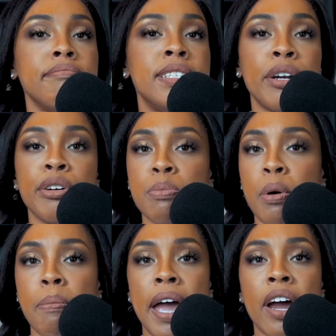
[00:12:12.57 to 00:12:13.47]
dinner is
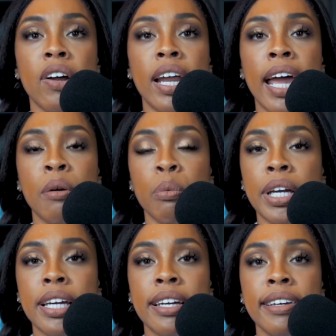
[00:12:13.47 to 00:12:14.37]
prepared and
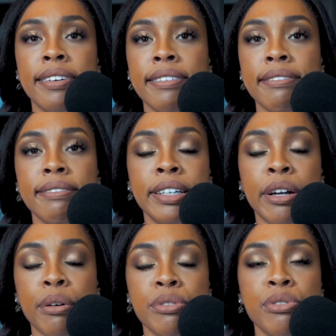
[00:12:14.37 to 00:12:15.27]
we,
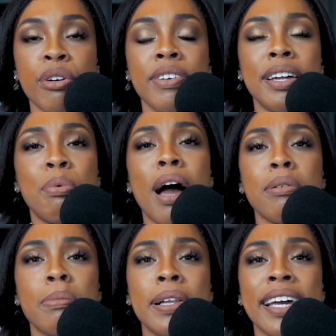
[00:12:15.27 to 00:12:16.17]
serve it
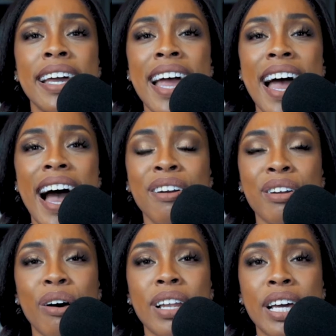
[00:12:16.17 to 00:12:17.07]
probably,
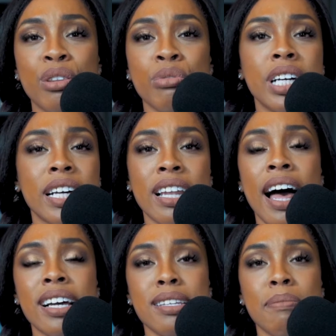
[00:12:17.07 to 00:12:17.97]

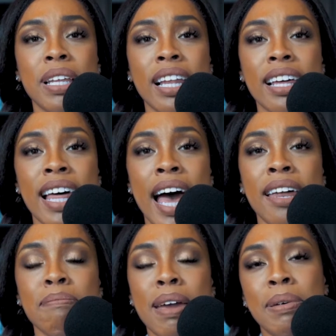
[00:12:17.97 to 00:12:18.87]
3:00, something like
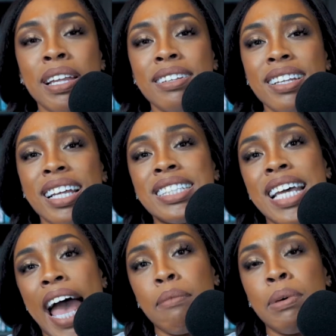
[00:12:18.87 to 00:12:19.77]
that, maybe a
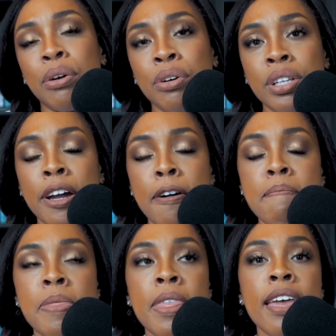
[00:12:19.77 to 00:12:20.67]
tad bit earlier.
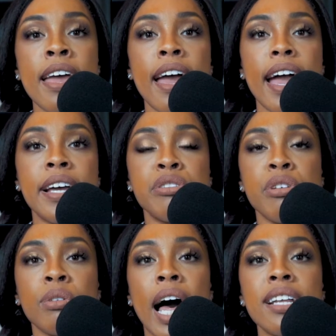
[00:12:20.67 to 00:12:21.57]
And
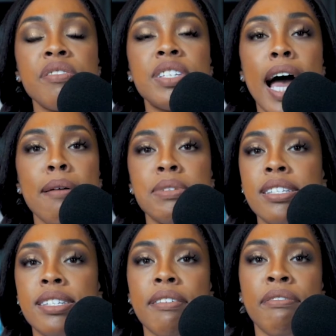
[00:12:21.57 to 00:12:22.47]
so lots of times
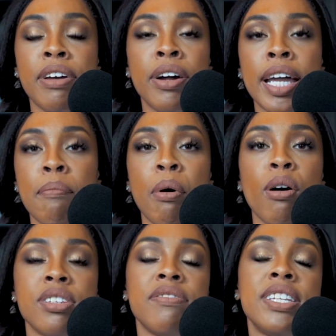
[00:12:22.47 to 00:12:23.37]
it's very
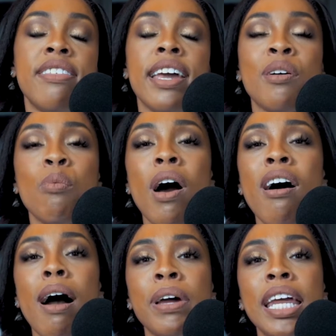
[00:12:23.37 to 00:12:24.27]
impulsive to think,
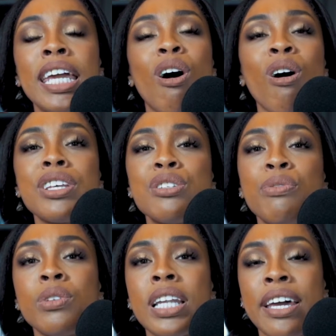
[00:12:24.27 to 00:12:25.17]
well, I'm going to eat all this
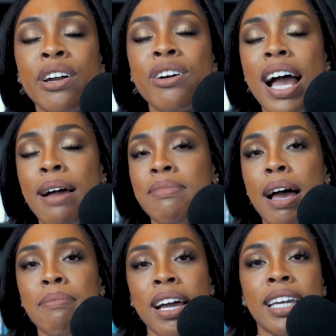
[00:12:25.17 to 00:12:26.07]
food later. I'm
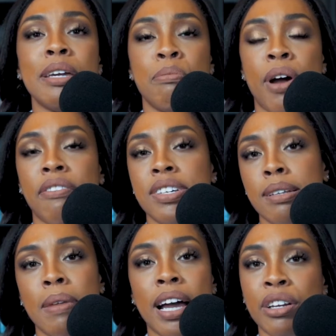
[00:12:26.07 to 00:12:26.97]
not going to eat breakfast.
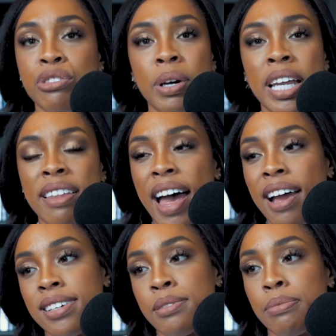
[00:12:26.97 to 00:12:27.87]
I'm not going to do any of
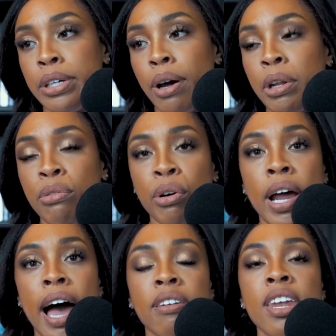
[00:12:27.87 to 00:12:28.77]
that because, I'm going to throw
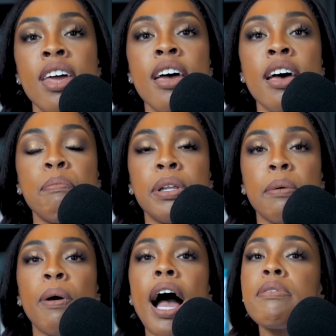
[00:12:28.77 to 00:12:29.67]
down. But the
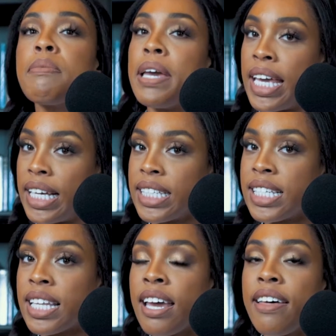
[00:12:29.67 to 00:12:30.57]
problem
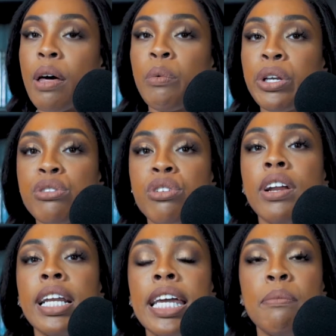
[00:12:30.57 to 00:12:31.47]
is that when you're
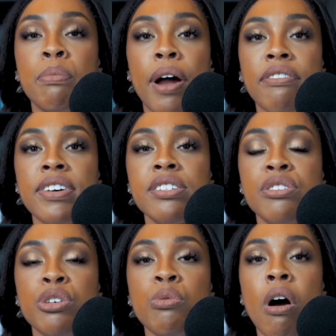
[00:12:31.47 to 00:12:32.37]
starting to eat breakfast,
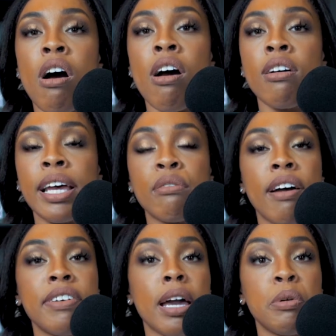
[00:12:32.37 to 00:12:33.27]
you are
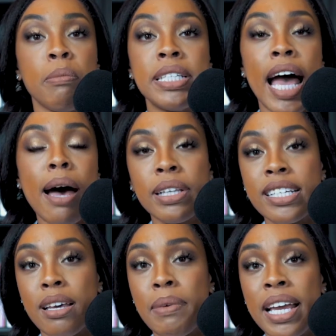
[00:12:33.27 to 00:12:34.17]
revving up your
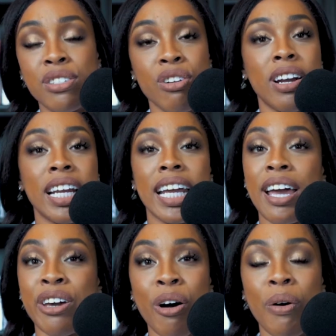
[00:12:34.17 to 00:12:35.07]
metabolism. It's starting to
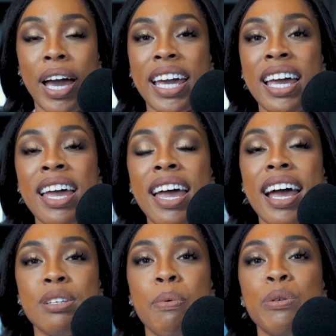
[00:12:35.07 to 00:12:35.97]
get going,
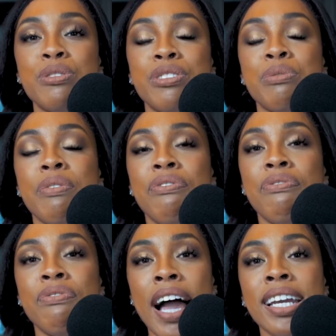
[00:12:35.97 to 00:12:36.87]
as opposed to
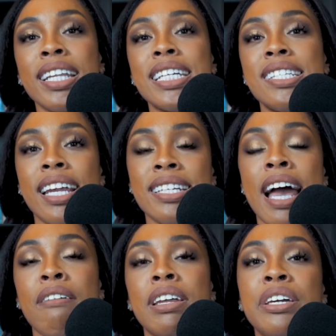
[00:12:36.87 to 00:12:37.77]
finally sitting
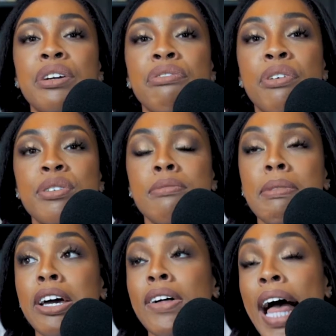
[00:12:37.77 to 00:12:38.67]
down to eat your first
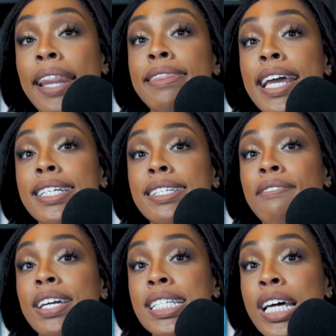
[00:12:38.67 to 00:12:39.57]
meal at
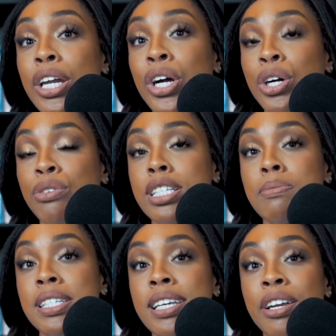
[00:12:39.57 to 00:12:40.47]
Thanksgiving dinner,
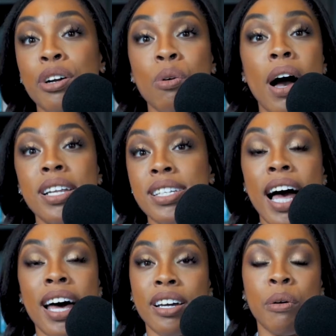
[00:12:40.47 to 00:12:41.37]
Christmas dinner, Kwanzaa,
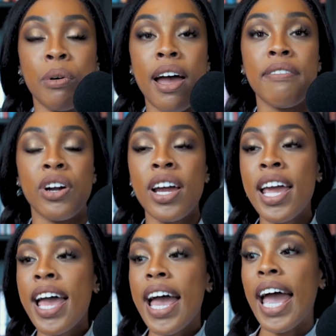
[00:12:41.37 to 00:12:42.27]
Hanukkah, whatever.
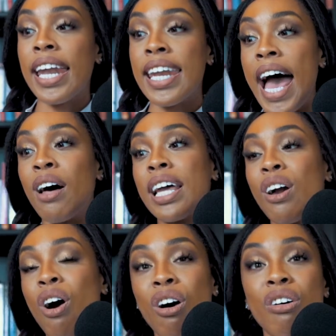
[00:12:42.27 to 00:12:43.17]
And now
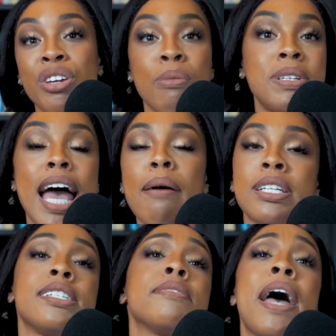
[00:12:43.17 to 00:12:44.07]
your
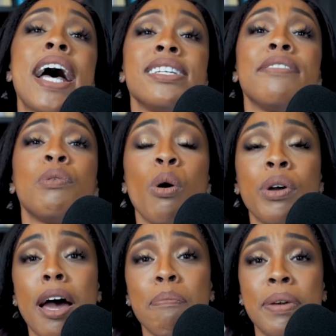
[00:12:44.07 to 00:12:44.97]
metabolism hasn't even
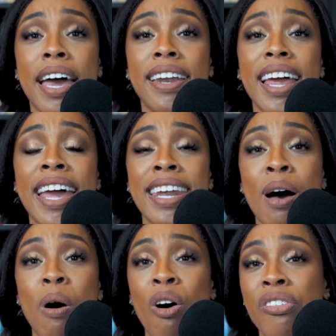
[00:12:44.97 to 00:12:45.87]
woken up yet. And
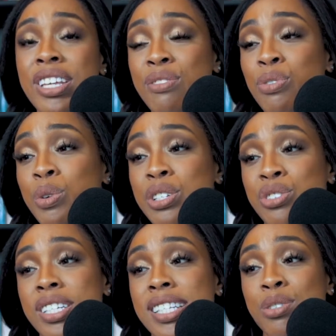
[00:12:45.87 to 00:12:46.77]
now all this food is
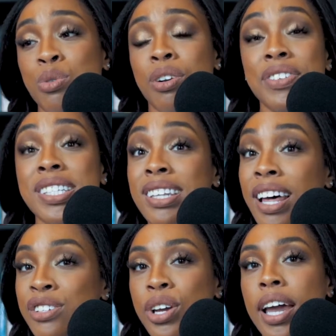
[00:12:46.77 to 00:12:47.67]
just sort of
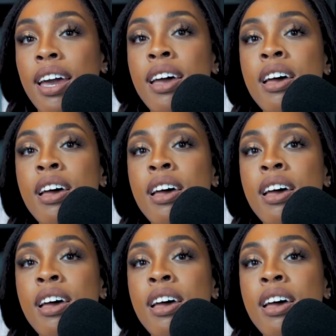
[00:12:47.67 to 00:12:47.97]
sludging.